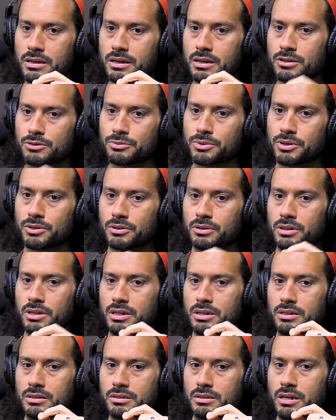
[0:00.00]
Israel
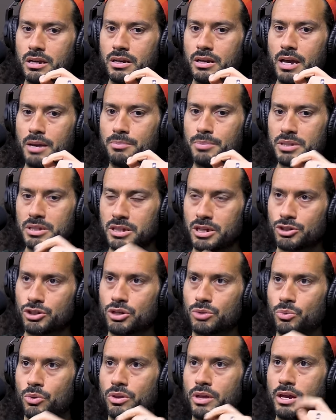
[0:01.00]
is in a
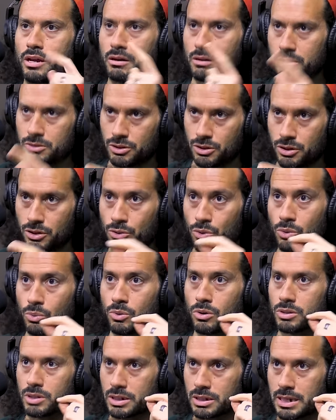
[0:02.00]
position where they are, to your
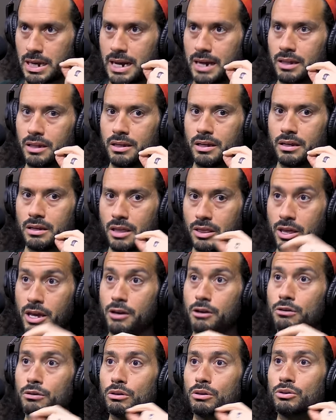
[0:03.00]
words exactly,
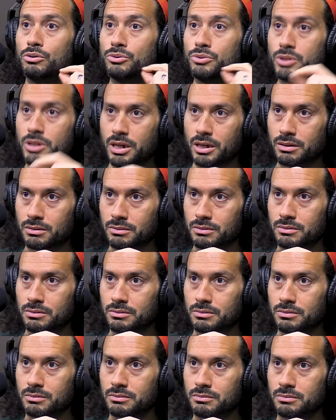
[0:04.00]
they are losing.
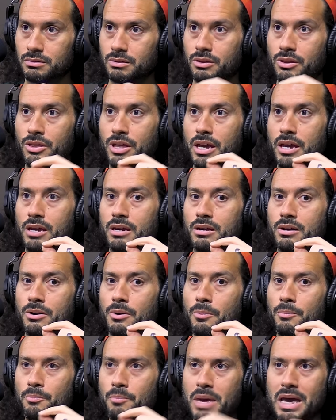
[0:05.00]
They
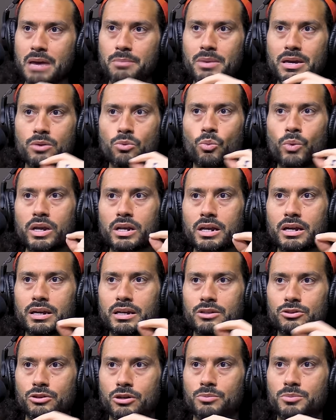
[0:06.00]
may be winning
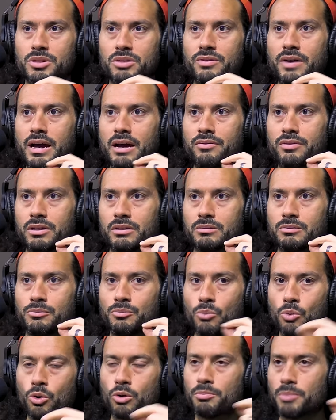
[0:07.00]
in terms of having
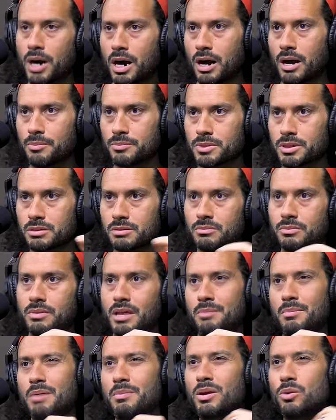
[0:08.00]
more bombs.
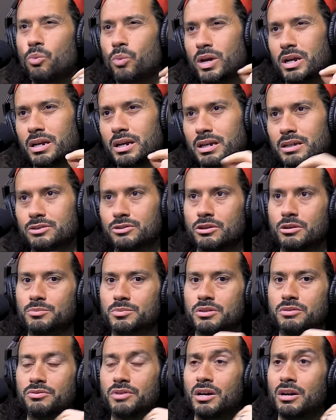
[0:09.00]
They may be winning in
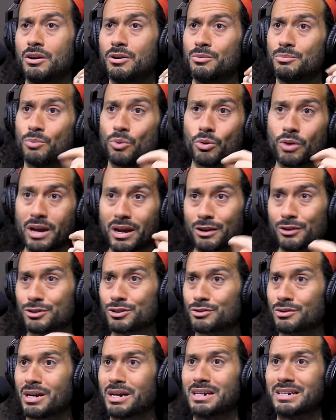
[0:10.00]
terms of more
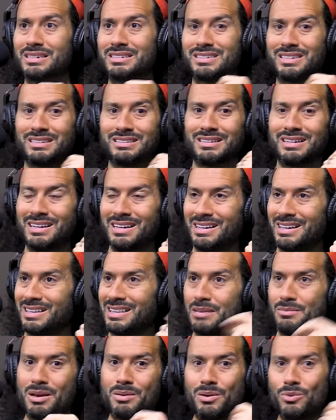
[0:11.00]
airstrikes, and
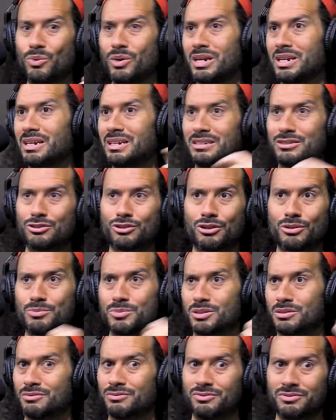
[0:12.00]
they may be winning in
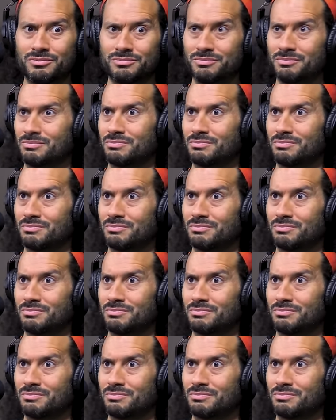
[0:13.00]
terms of,